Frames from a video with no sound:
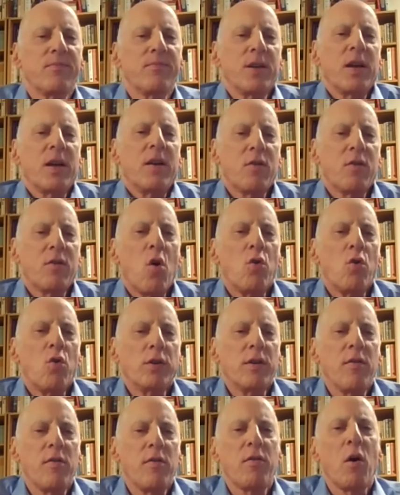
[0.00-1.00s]
kind of cold
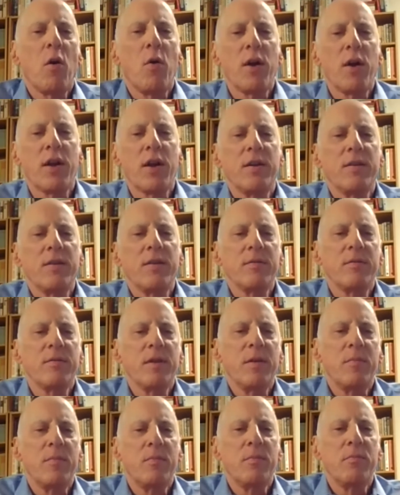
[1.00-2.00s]
and stoic and
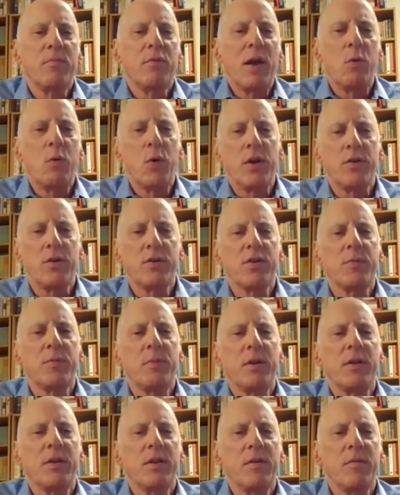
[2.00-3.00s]
breadwinners,
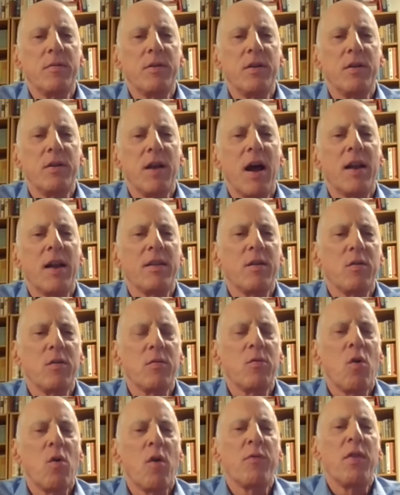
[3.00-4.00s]
but they're not
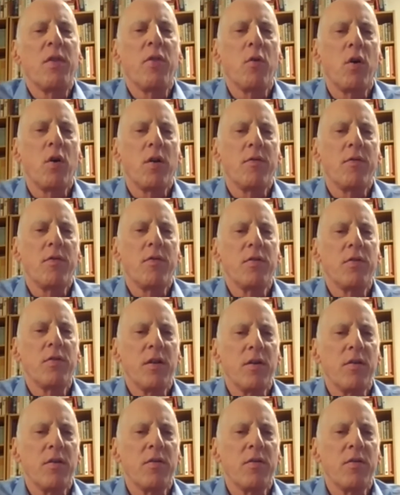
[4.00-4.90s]
often thought of as